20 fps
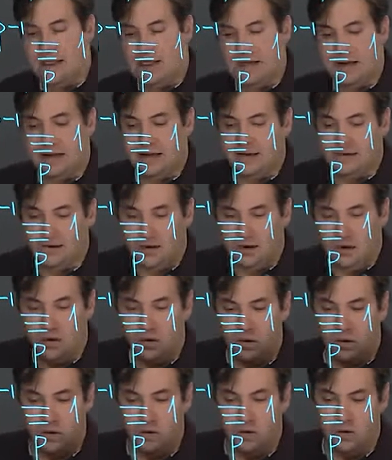that
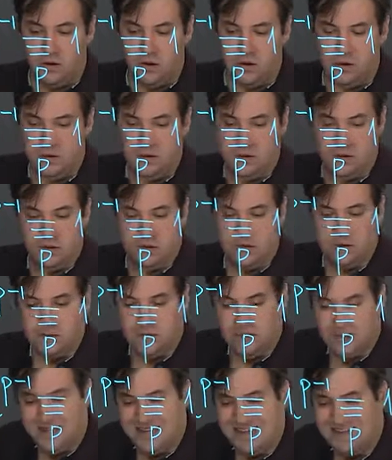all
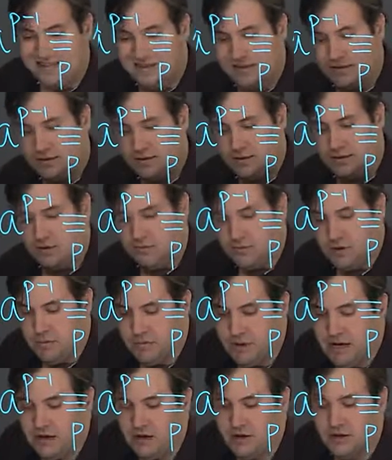these
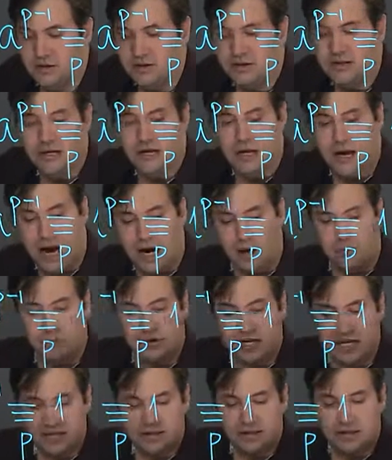remainders are
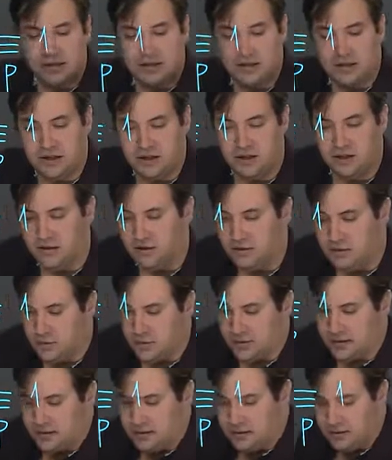present here.
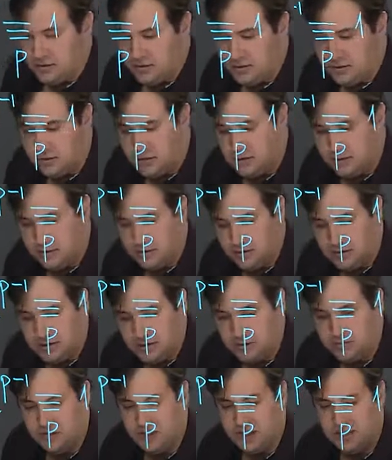Well,
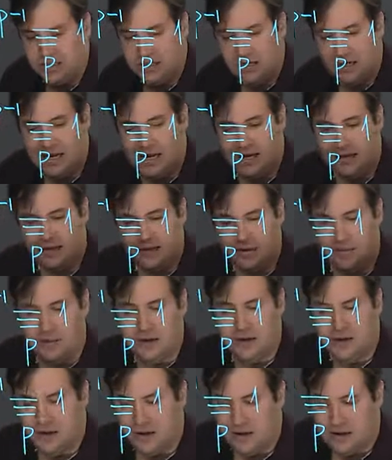let me just connect them.
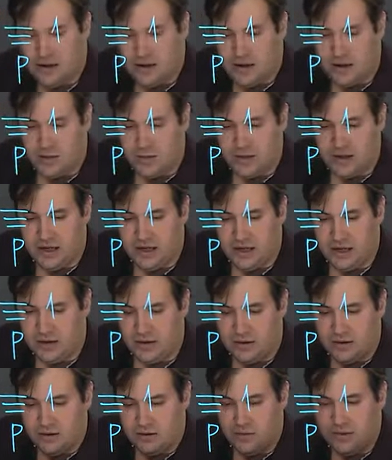3
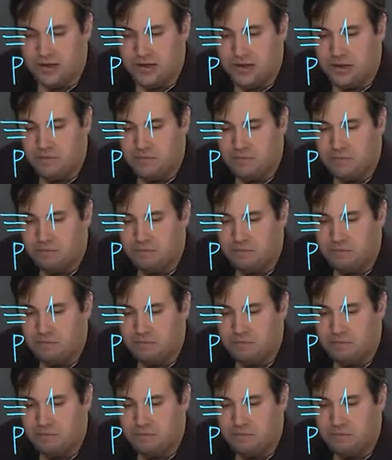and 3,